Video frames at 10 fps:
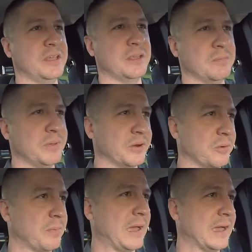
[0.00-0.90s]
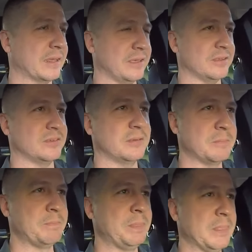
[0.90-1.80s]
and Bigger Pockets,
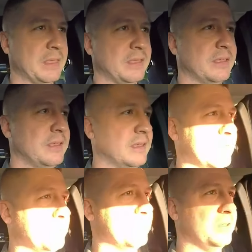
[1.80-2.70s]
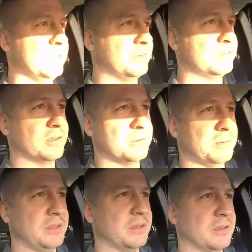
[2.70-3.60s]
I believe it's going to
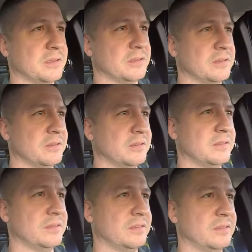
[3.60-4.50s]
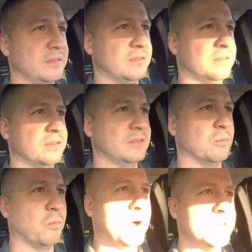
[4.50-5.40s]
be the
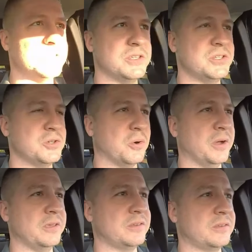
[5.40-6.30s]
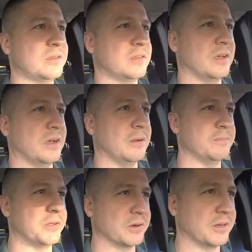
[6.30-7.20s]
wisest choice.
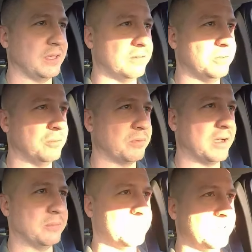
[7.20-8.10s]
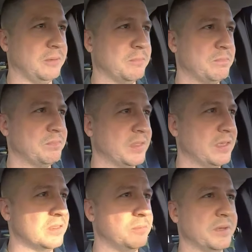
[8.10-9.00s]
They're going to give you probably
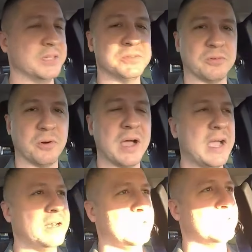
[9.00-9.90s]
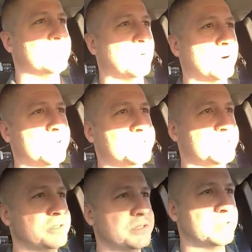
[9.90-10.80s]
the biggest variety of
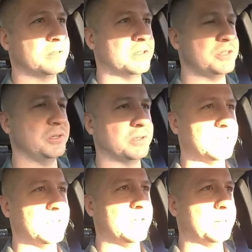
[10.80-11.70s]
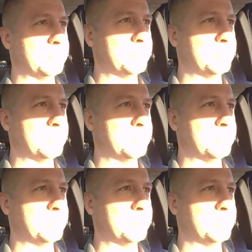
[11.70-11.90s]
mortgages that you can get.